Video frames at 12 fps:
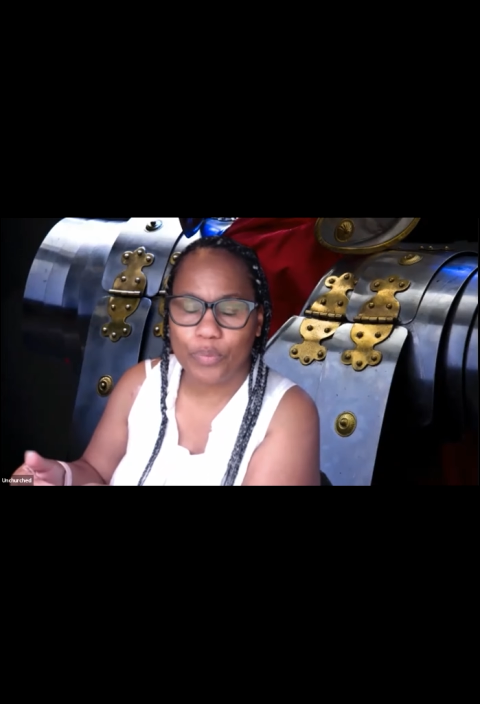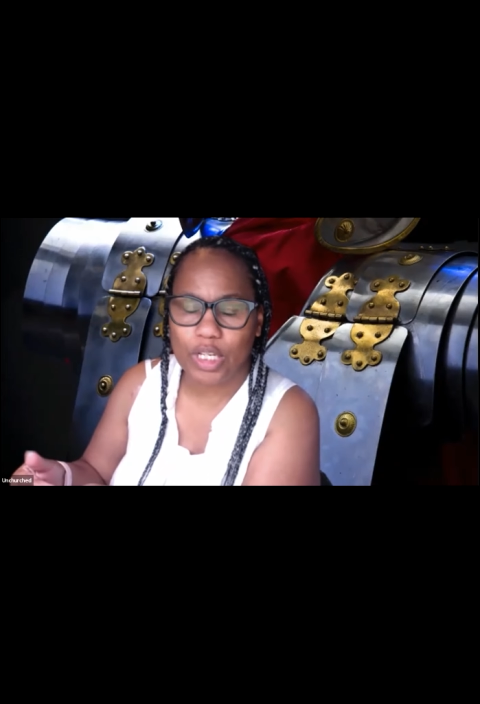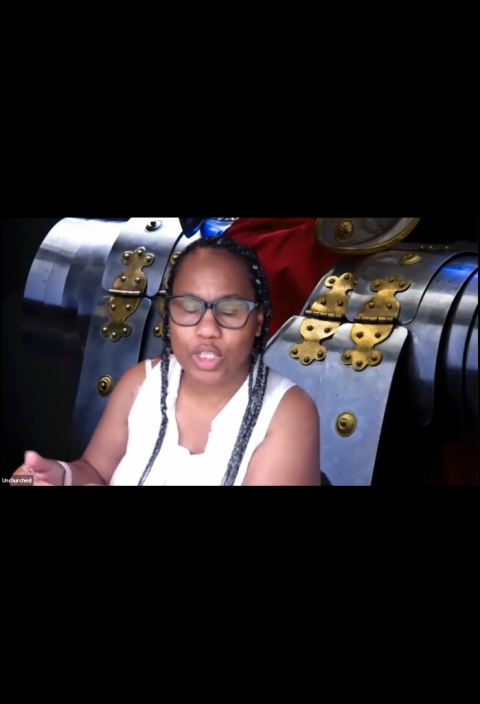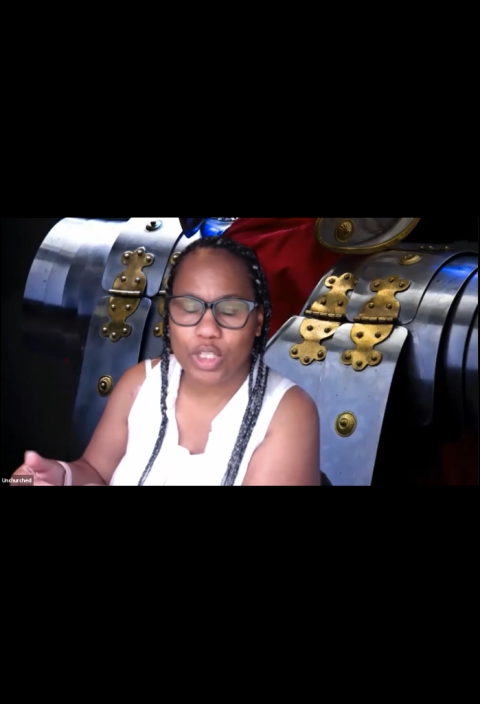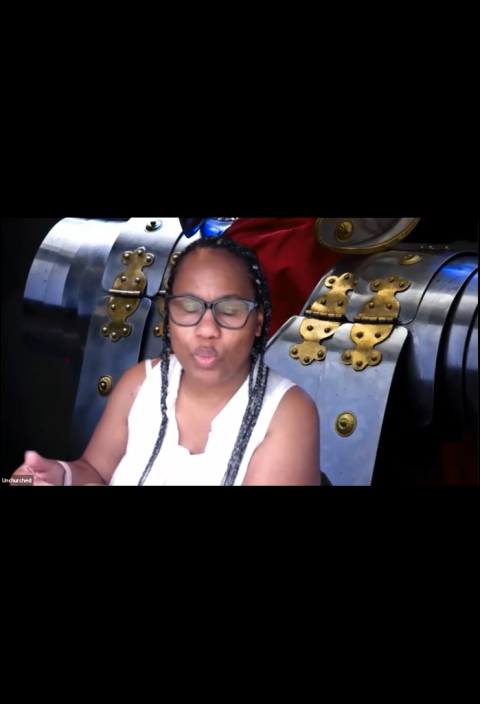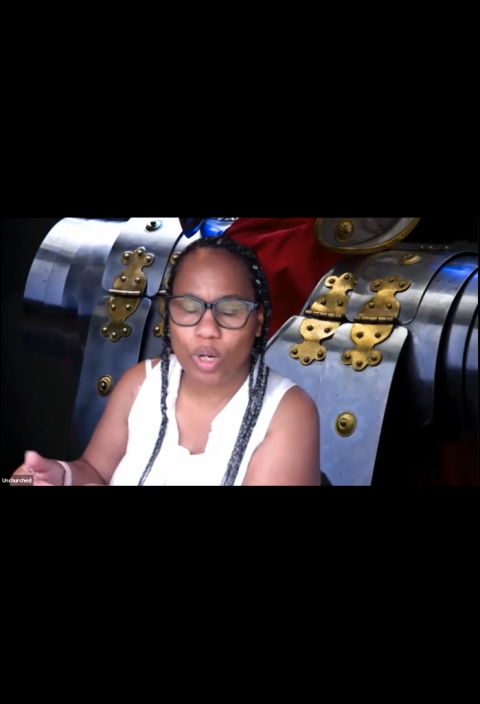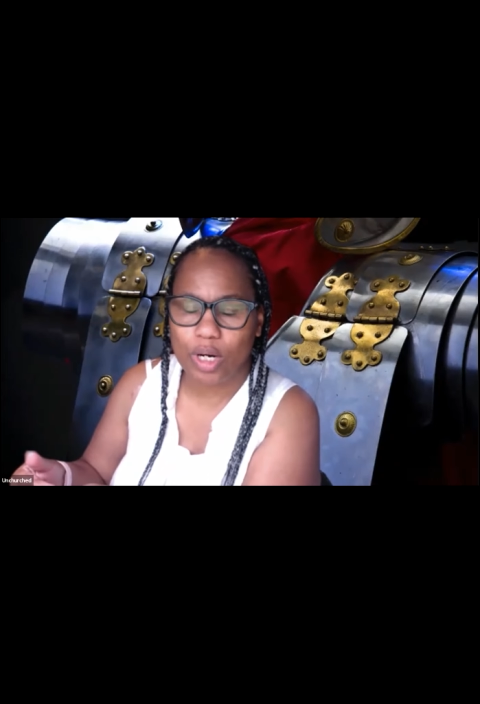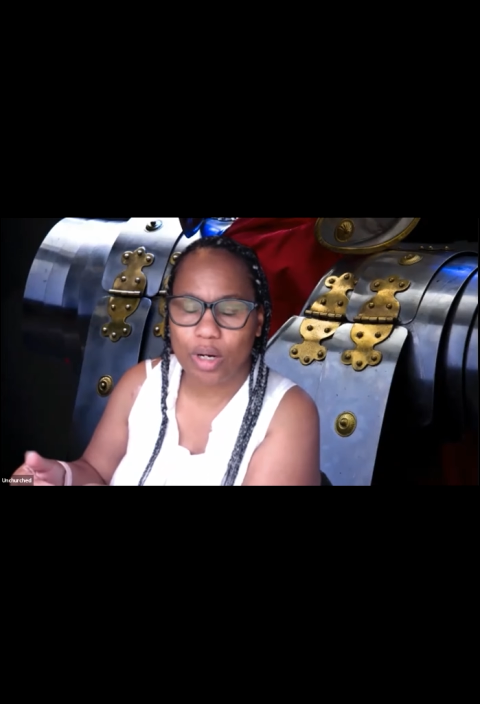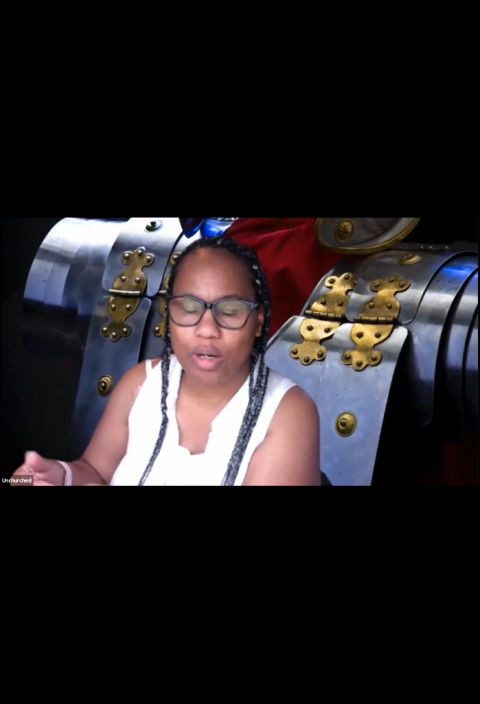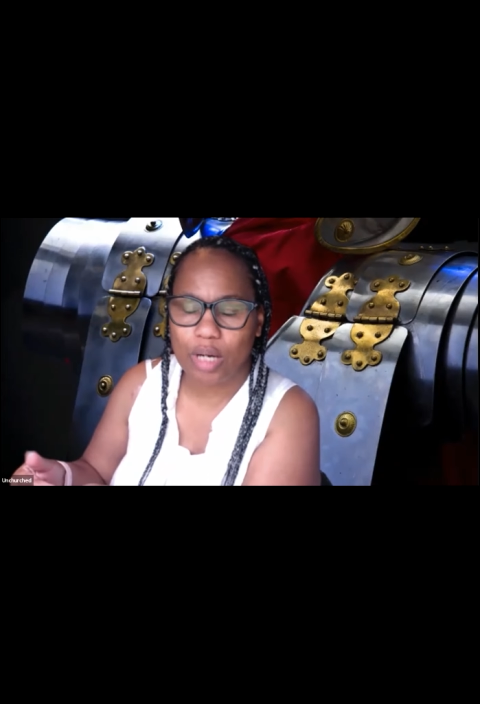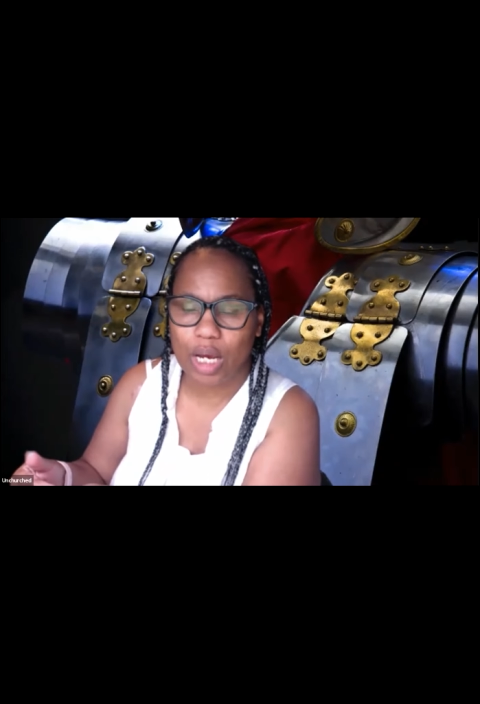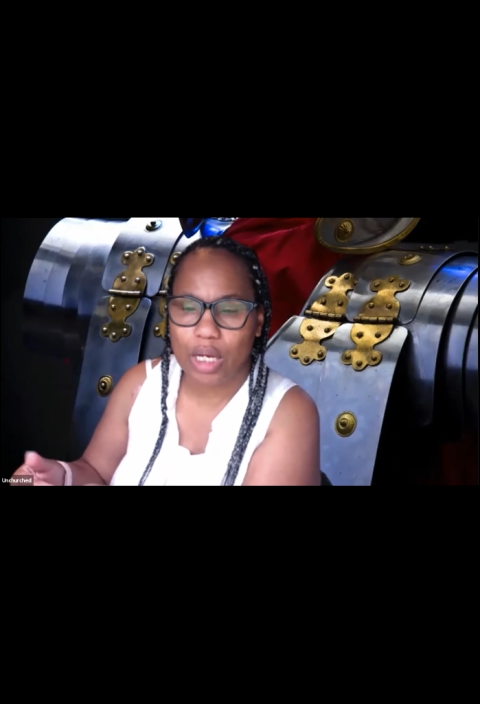is
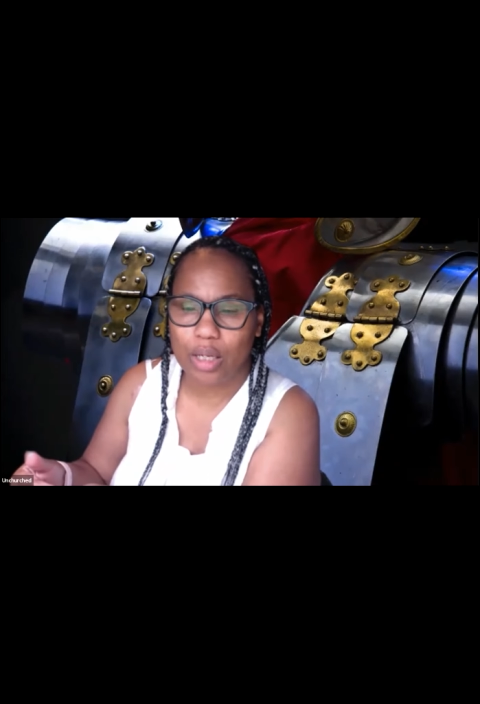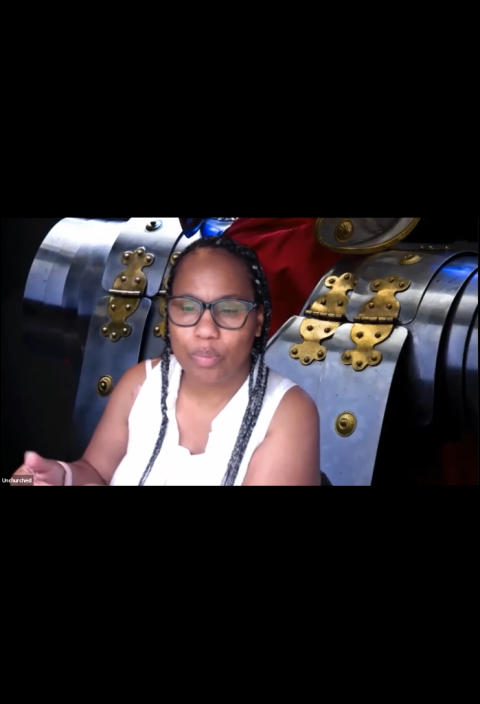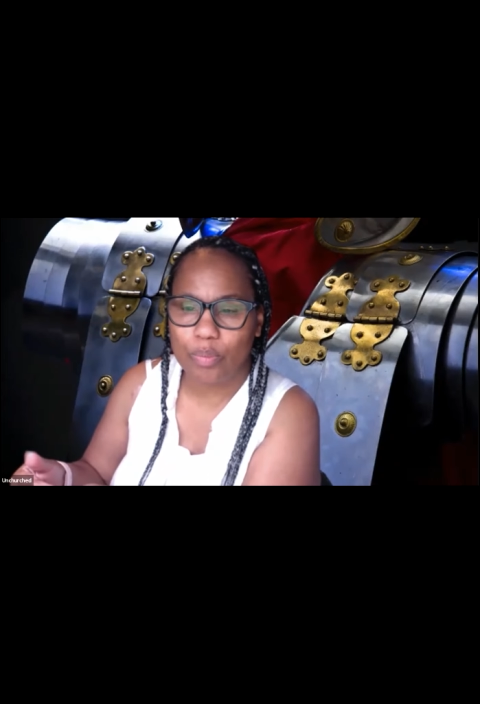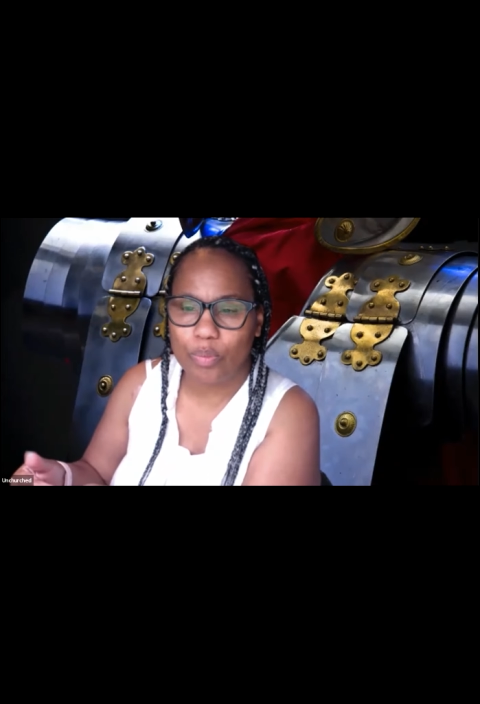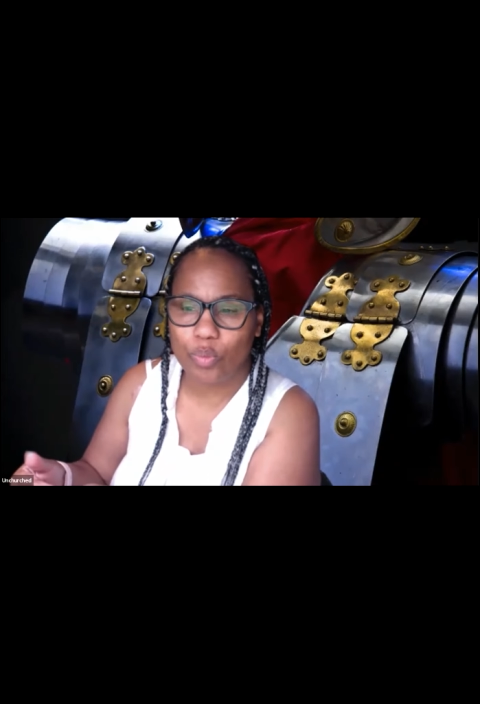where um,